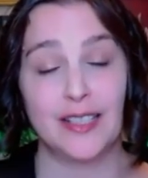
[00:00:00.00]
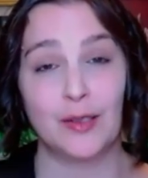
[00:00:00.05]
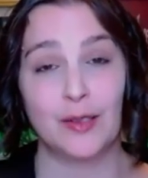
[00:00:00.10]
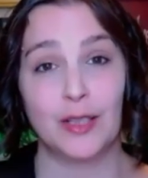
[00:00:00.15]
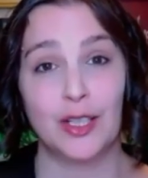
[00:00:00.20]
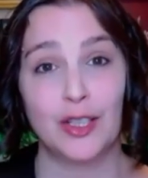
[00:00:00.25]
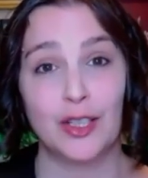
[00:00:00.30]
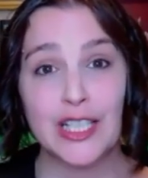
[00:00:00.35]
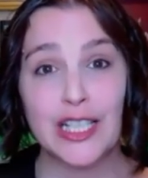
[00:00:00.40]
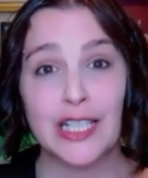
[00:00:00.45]
So
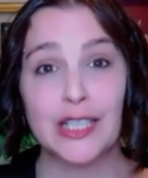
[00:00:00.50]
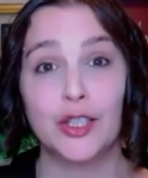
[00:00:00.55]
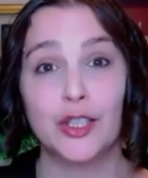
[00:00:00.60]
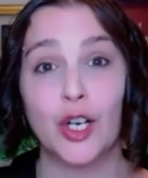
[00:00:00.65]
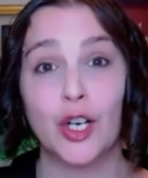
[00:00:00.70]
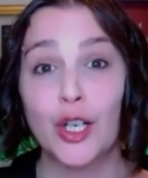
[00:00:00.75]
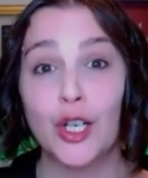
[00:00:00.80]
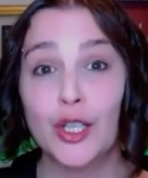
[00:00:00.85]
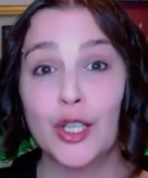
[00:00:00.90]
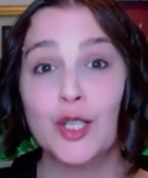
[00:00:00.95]
there is a
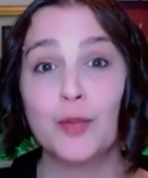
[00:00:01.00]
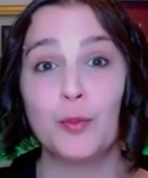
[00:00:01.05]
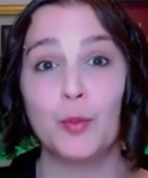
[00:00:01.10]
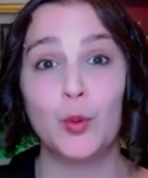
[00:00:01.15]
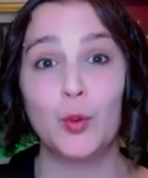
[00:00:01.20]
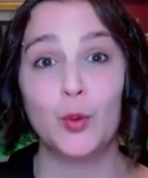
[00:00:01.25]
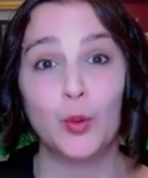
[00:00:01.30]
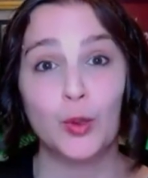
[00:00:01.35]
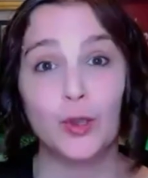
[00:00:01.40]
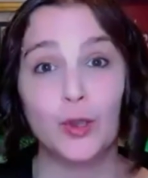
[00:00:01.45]
large
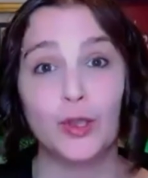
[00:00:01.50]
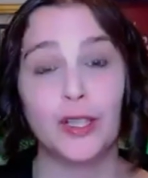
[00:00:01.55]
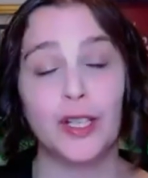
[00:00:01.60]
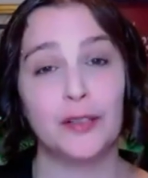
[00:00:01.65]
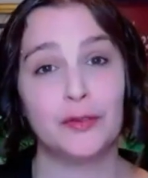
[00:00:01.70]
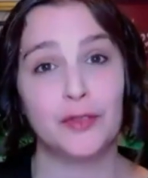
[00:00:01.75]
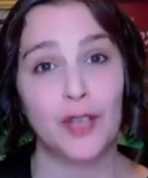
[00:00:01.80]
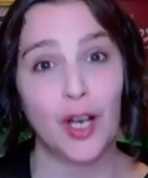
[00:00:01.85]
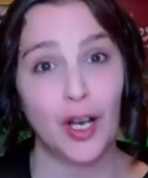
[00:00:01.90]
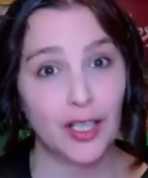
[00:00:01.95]
pool
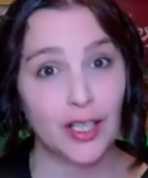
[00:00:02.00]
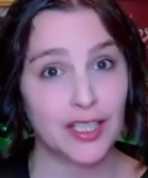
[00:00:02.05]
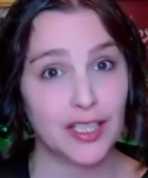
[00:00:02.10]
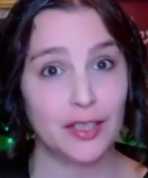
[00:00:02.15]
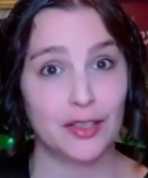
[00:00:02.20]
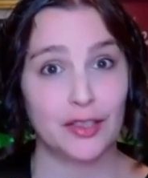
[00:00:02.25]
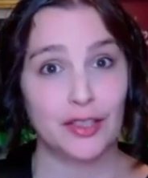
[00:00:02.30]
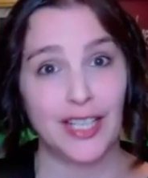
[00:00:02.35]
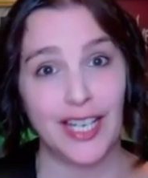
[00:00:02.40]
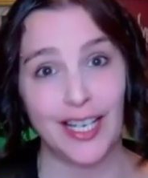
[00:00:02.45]
of
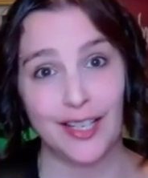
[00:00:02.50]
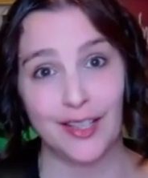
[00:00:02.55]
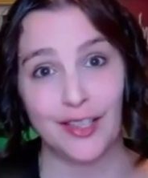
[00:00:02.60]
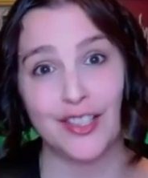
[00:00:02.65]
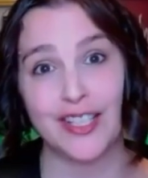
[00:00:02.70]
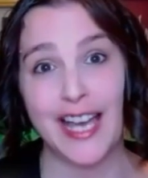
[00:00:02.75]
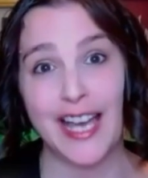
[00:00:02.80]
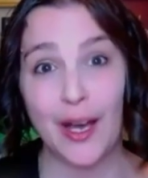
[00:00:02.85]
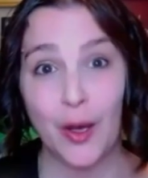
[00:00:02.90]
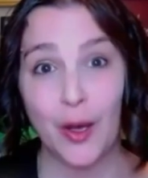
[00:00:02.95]
content
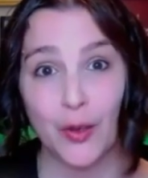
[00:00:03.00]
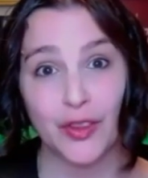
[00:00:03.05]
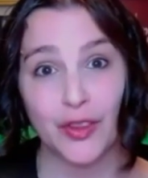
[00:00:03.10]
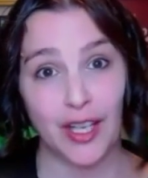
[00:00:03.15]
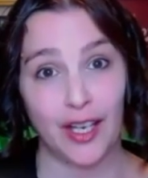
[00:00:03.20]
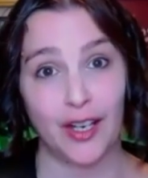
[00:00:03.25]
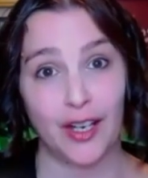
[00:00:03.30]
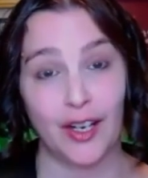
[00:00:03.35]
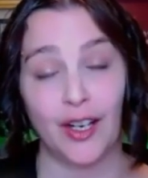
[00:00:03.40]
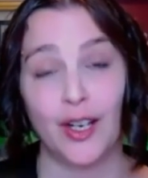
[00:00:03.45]
creators out
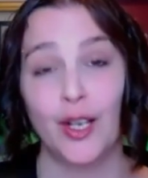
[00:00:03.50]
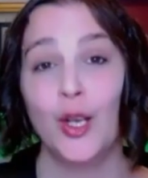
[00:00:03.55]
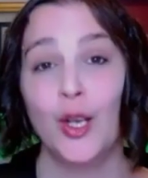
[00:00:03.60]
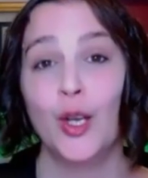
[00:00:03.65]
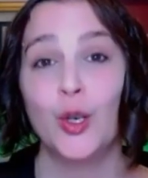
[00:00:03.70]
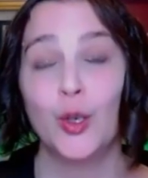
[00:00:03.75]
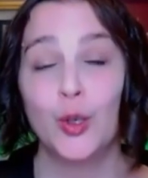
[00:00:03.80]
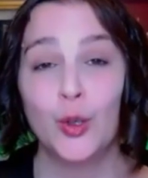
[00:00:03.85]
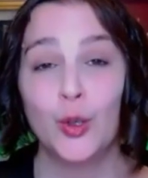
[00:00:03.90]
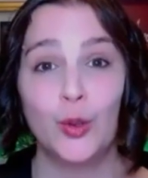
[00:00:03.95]
there
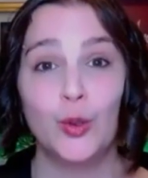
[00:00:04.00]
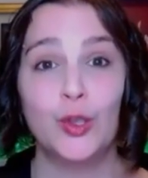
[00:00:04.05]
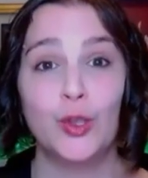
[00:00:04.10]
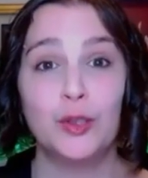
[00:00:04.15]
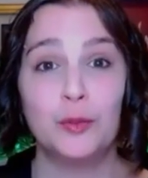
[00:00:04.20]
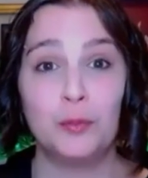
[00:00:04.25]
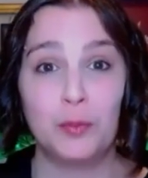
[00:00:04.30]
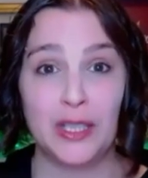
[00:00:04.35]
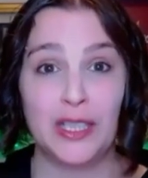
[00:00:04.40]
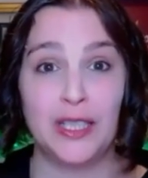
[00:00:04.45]
who
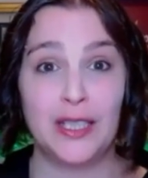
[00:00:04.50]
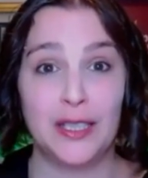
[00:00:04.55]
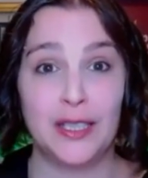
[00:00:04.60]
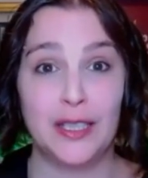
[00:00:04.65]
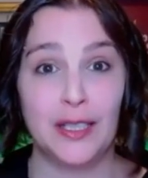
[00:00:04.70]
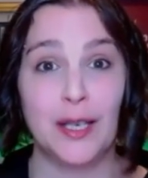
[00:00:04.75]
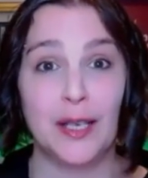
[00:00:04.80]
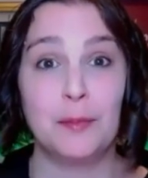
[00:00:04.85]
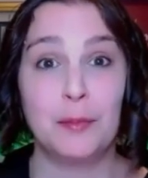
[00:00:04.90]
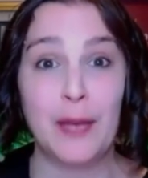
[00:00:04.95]
could
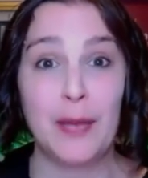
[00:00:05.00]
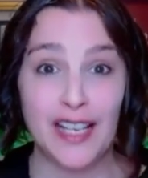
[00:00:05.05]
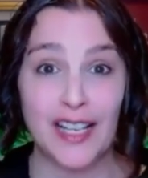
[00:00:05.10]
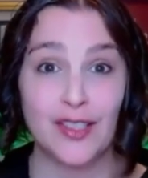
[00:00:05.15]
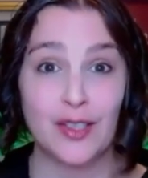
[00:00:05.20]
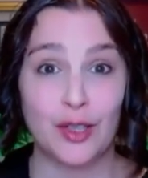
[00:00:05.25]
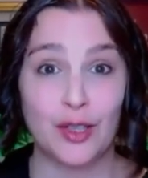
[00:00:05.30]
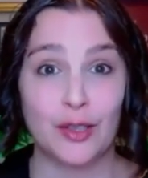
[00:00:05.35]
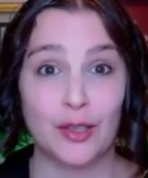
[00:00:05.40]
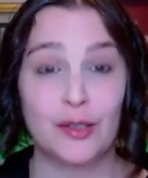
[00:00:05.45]
be
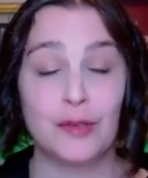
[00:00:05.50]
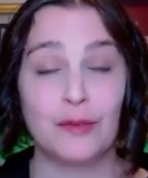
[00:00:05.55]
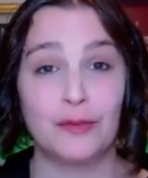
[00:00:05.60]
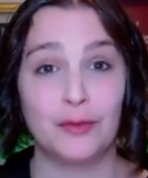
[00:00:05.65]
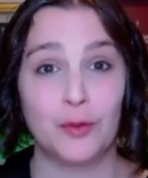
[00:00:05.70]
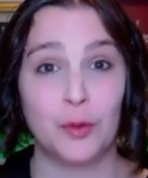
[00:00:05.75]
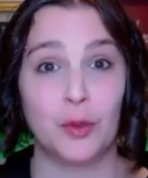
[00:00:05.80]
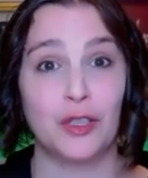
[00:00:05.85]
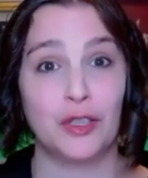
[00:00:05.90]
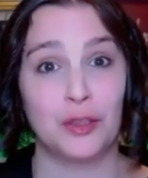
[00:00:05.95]
ambassadors
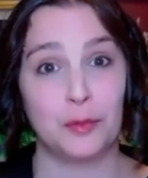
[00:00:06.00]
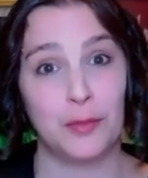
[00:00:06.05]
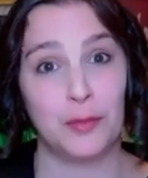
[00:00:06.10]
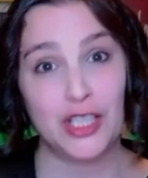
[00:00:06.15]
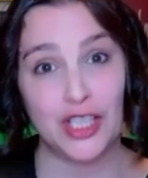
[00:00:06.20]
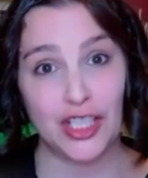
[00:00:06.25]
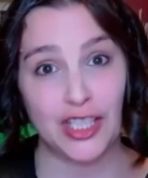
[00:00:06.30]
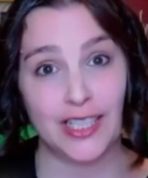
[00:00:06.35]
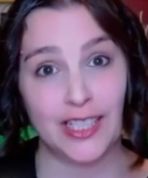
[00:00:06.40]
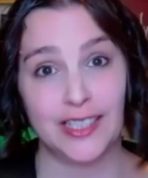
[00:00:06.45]
for your
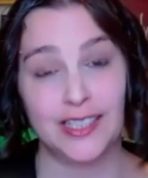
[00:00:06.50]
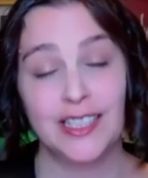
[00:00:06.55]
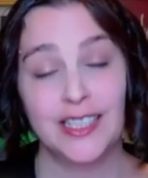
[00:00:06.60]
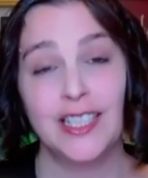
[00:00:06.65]
mission.